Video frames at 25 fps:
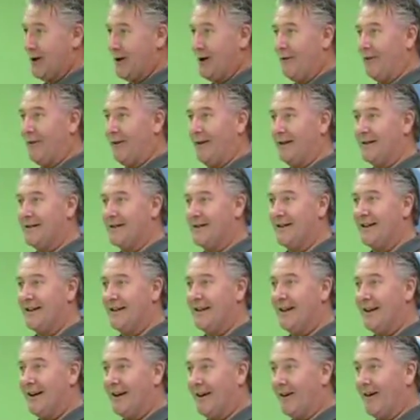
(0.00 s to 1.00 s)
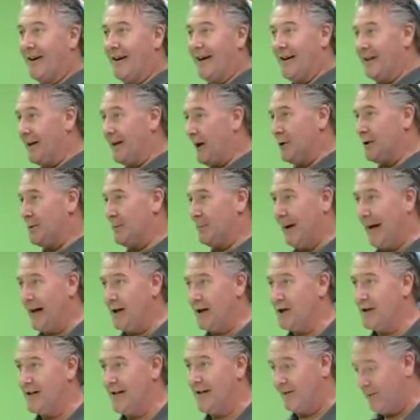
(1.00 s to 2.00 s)
surface. All right, no
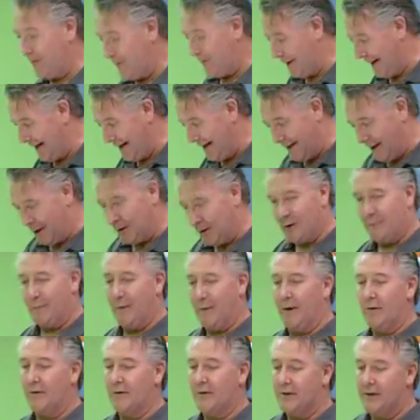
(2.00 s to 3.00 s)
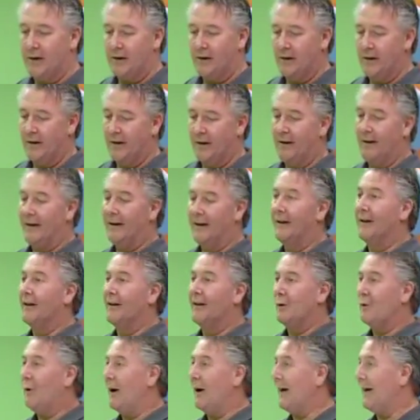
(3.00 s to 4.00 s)
splashes everywhere, no spills.
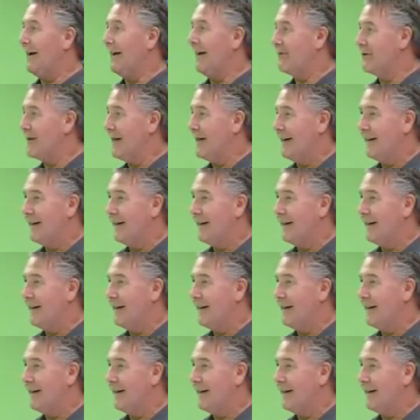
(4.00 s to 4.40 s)
Quite clever,